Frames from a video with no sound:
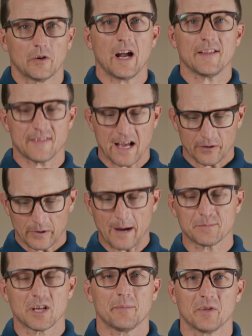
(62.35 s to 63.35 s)
right, that
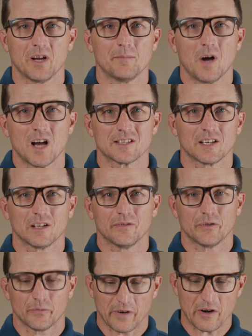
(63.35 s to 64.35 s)
wraps up the unboxing
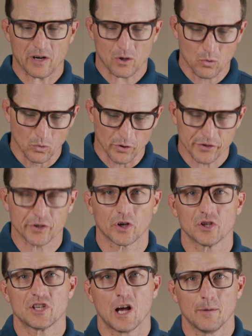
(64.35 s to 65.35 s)
of the very cool
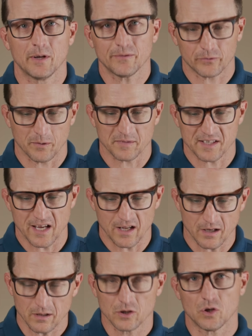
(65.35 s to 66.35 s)
Surge helmet from
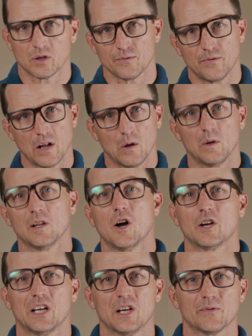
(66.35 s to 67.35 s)
Sena. You can follow
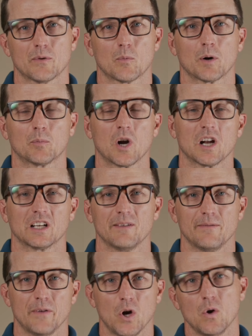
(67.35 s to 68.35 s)
along here for more product
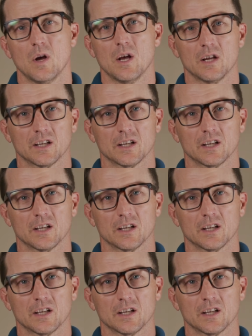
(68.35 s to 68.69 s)
info.